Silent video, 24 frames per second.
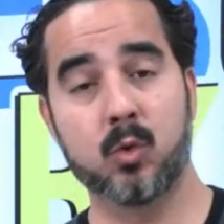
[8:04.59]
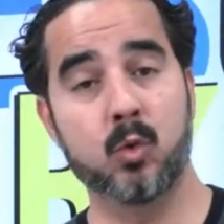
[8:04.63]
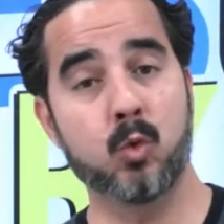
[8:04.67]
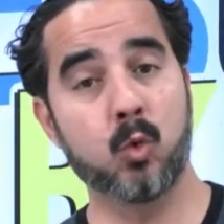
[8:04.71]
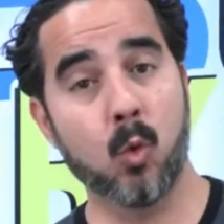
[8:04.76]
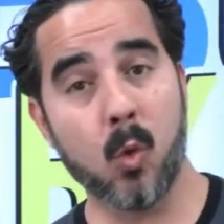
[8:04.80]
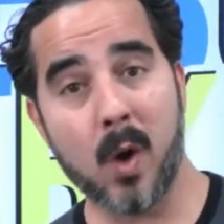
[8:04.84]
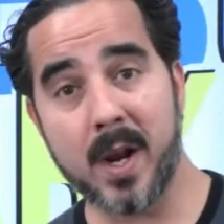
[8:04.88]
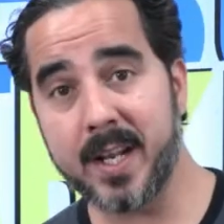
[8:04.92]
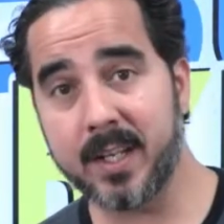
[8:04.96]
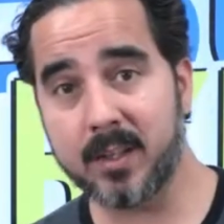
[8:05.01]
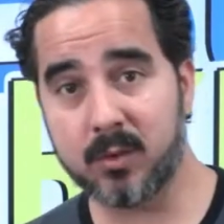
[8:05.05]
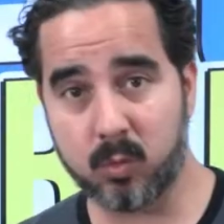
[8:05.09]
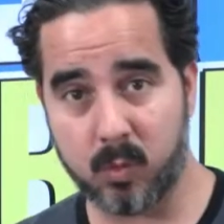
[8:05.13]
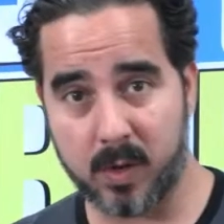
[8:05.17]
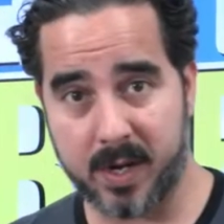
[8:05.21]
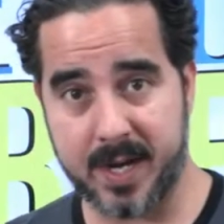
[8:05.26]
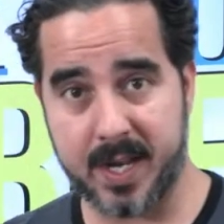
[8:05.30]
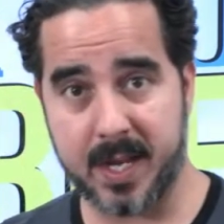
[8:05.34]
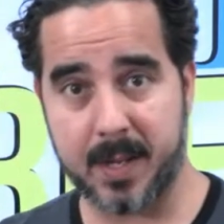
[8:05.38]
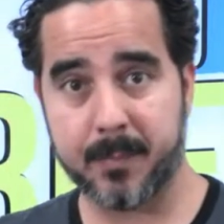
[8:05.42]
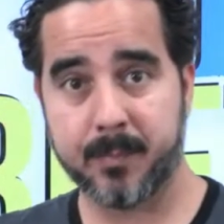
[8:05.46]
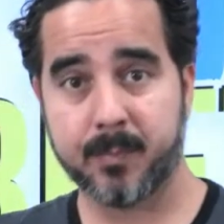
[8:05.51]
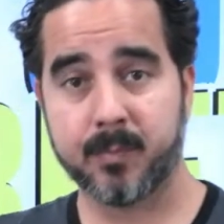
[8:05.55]

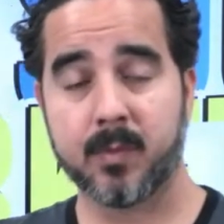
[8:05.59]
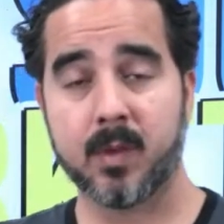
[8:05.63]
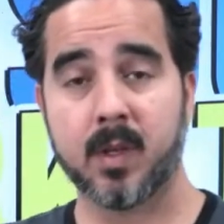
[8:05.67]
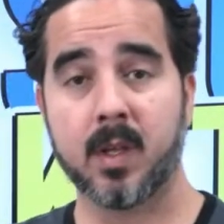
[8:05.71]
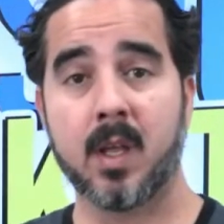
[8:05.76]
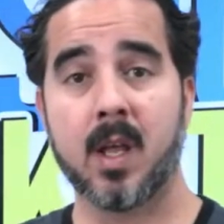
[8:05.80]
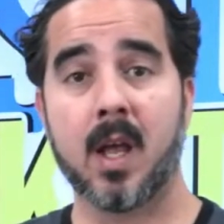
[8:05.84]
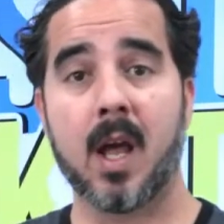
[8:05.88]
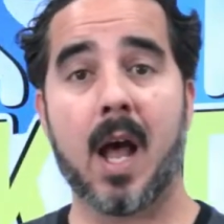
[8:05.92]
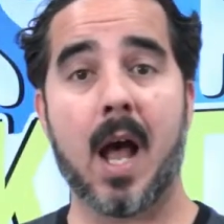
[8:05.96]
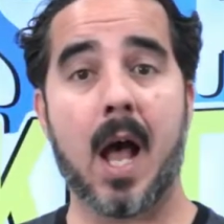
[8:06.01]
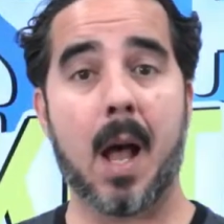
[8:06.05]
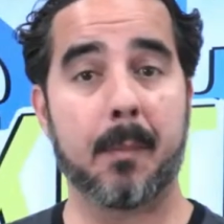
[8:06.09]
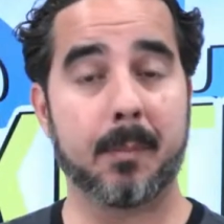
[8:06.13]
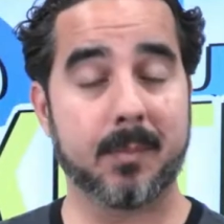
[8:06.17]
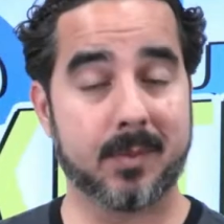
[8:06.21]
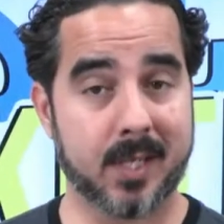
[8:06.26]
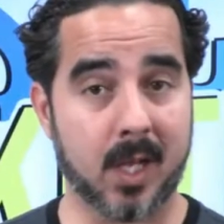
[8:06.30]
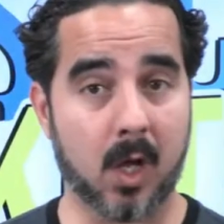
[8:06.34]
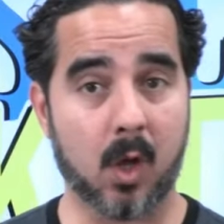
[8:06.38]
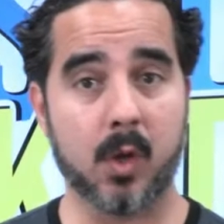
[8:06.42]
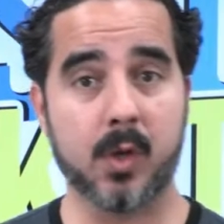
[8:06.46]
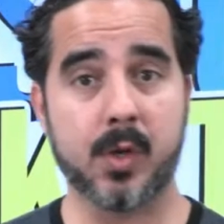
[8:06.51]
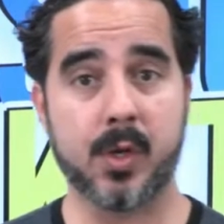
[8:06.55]
2020, I'm
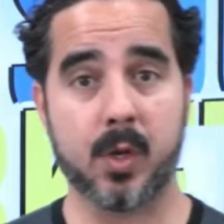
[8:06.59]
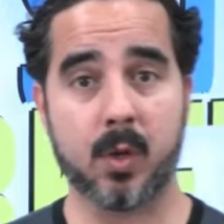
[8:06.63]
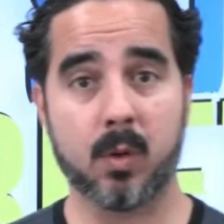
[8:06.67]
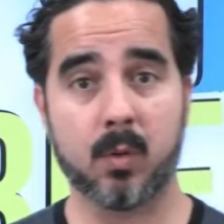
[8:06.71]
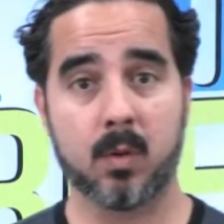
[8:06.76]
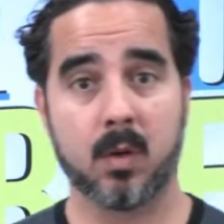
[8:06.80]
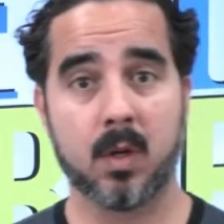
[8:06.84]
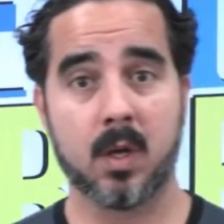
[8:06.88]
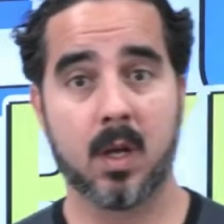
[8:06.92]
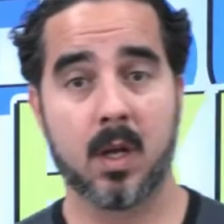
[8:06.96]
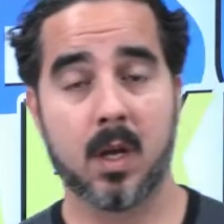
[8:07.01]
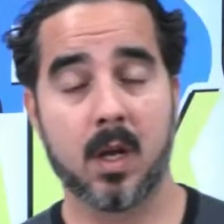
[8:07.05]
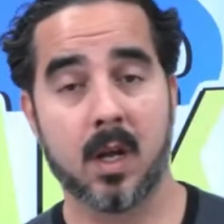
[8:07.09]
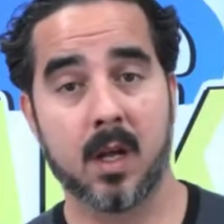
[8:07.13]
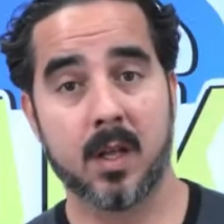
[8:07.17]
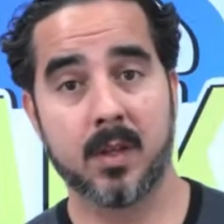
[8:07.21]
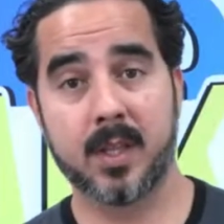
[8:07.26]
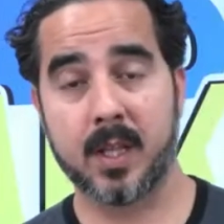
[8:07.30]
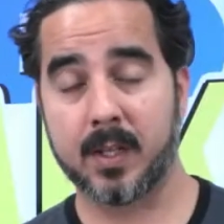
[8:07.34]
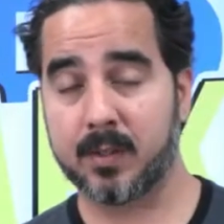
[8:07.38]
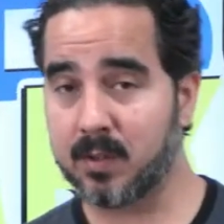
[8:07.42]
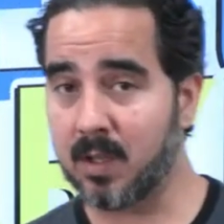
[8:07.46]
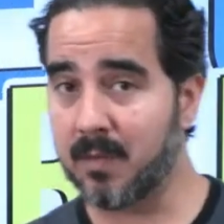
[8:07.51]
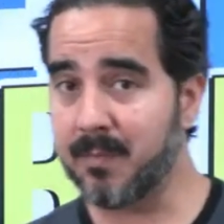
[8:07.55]
telling you
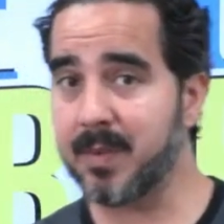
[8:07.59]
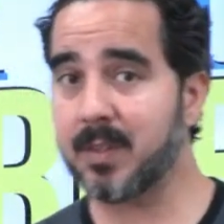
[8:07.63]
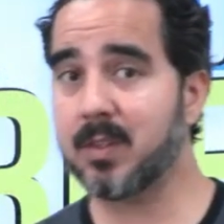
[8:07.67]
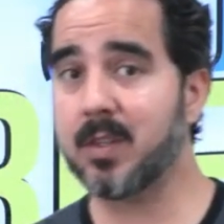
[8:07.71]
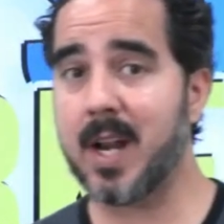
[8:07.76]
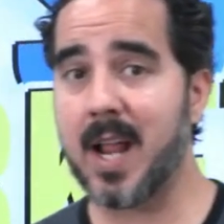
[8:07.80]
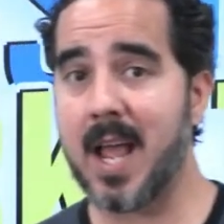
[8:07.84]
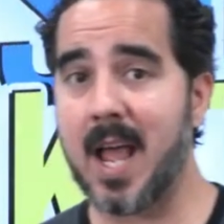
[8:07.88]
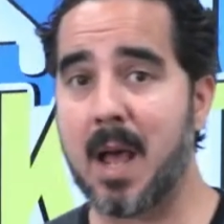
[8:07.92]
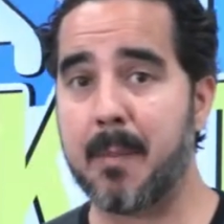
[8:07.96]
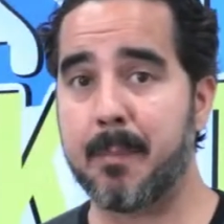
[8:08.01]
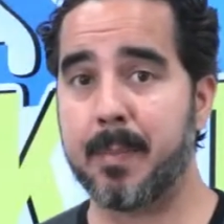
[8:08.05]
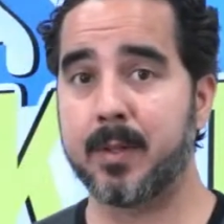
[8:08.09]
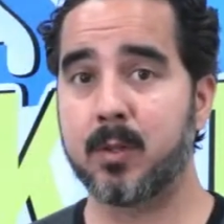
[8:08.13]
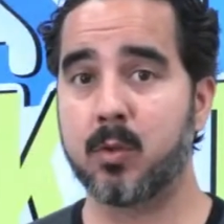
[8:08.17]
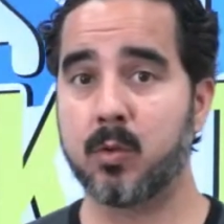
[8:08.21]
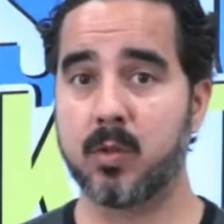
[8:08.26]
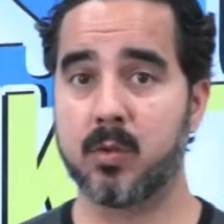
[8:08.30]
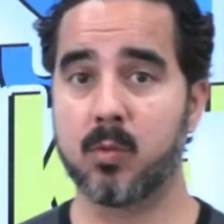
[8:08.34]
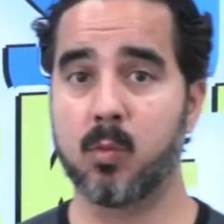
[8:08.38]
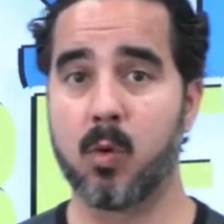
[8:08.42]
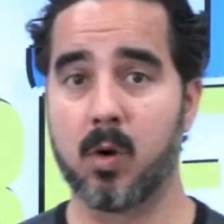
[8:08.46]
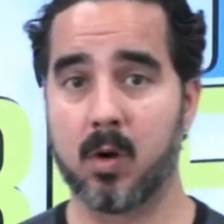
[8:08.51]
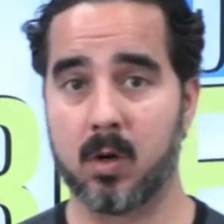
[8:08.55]
that something's going to happen to
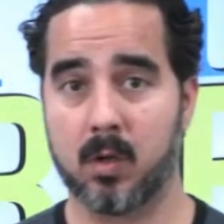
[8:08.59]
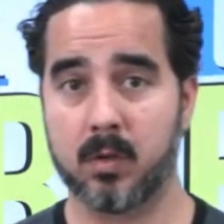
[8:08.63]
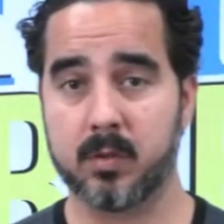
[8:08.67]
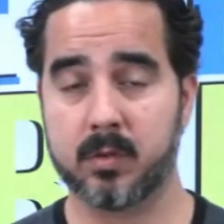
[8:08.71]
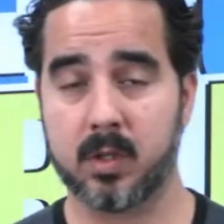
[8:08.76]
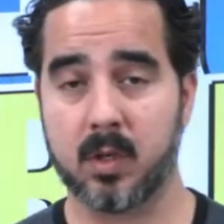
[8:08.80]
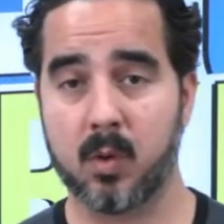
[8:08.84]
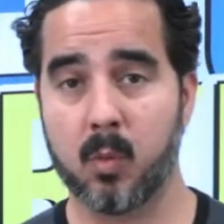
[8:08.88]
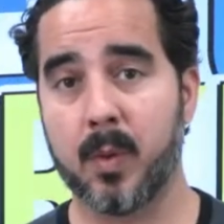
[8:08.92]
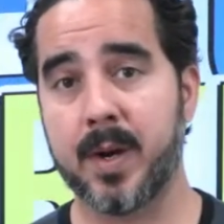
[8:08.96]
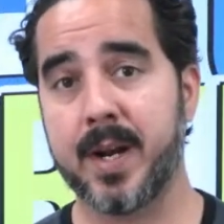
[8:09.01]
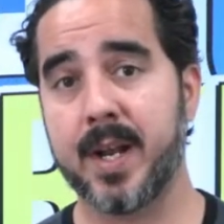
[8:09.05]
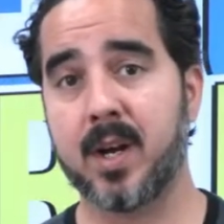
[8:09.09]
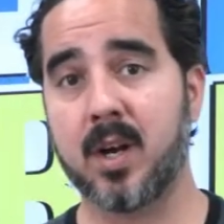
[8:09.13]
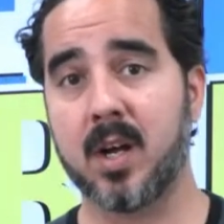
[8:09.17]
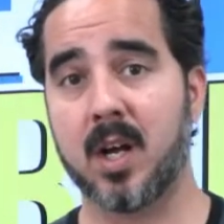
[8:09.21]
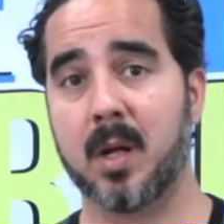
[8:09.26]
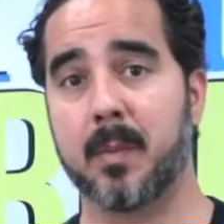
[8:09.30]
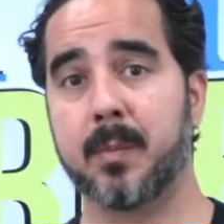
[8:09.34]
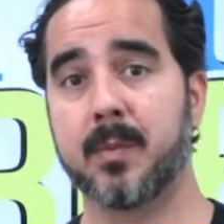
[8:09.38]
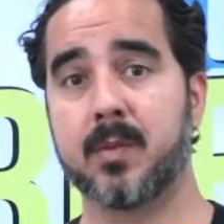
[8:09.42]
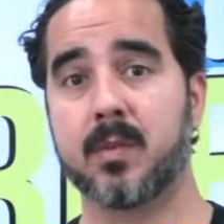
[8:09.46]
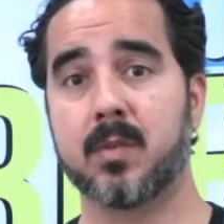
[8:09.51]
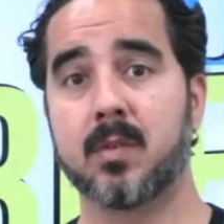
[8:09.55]
the world when it
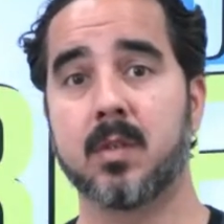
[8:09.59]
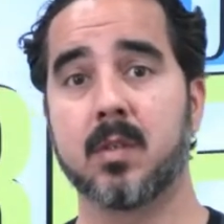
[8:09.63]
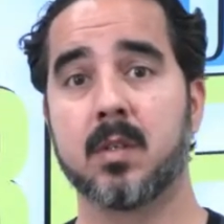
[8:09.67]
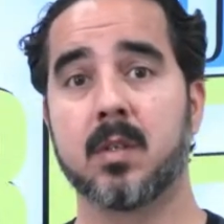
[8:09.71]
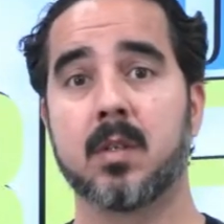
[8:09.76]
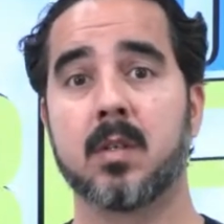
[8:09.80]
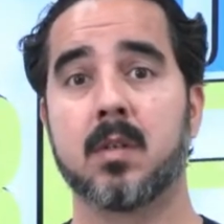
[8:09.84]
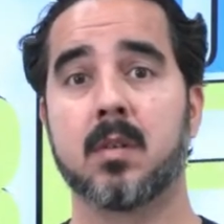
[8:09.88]
comes